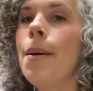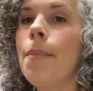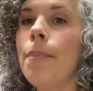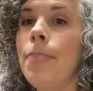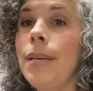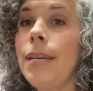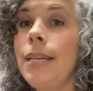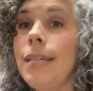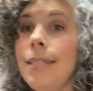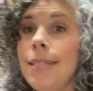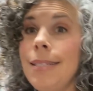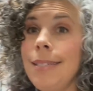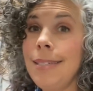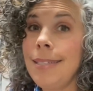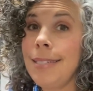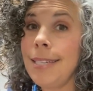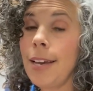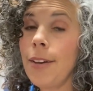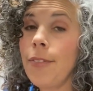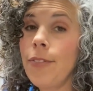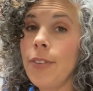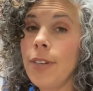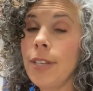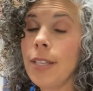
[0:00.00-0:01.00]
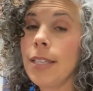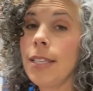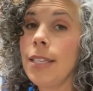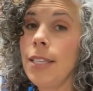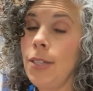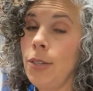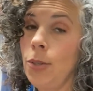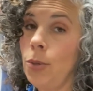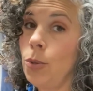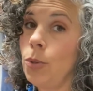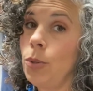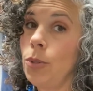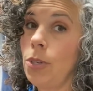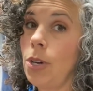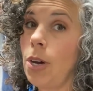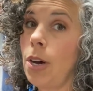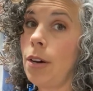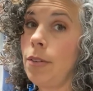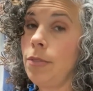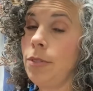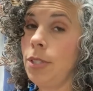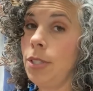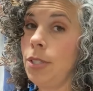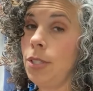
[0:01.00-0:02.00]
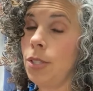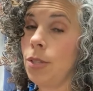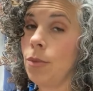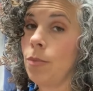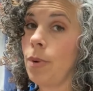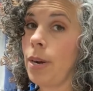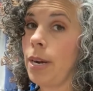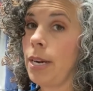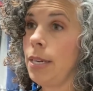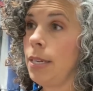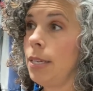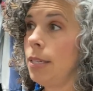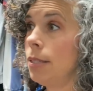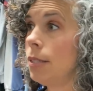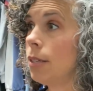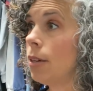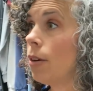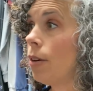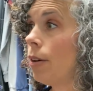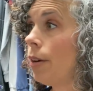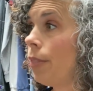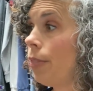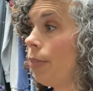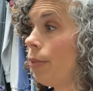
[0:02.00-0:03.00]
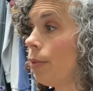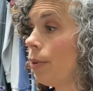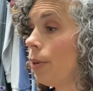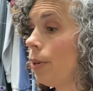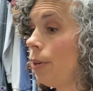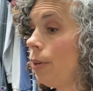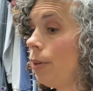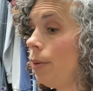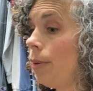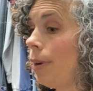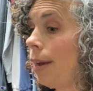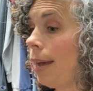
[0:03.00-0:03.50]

But it is definitely cooled off since the rain has gone through